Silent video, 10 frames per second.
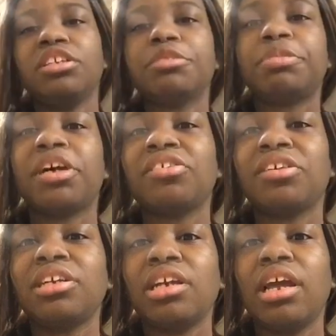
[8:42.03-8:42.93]

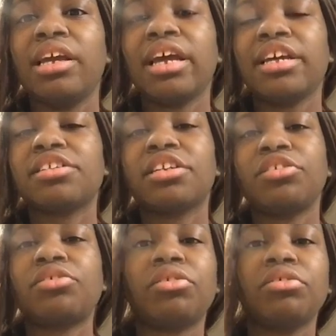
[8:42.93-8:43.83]
depression has
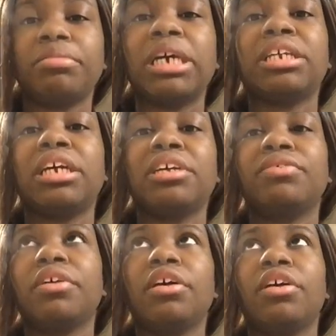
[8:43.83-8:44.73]
controlled my
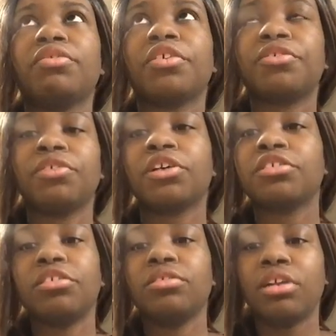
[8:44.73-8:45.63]
life for far
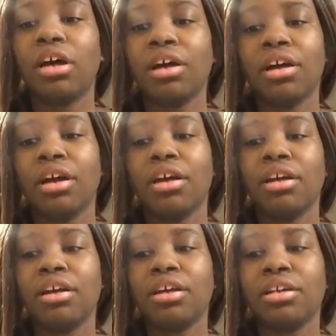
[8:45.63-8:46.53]
too long.
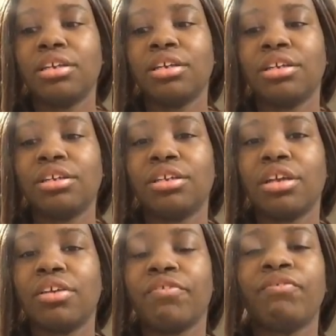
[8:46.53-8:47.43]

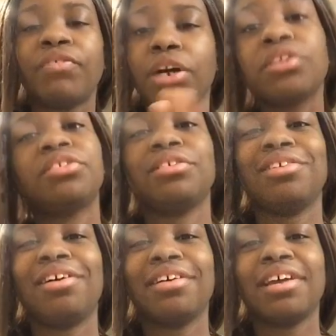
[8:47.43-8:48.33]
Far too
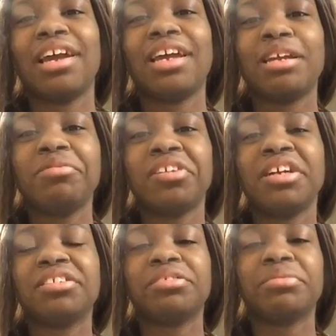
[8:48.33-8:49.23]
long. And I'm
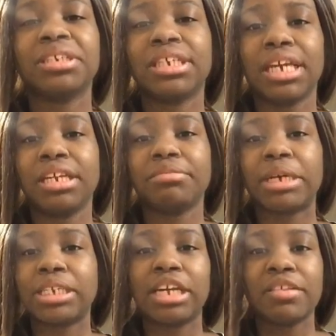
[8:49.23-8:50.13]
trying to regain
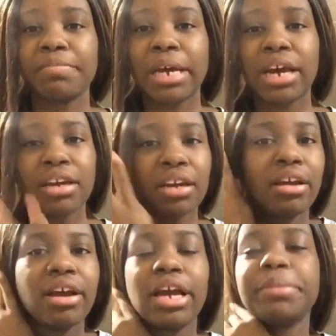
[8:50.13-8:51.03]
my life back.
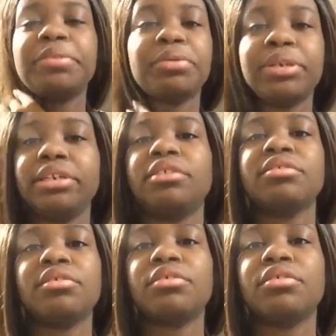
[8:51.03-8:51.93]
I'm 20
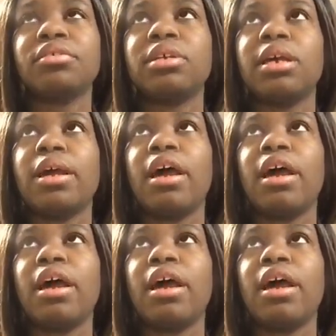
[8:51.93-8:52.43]
years old,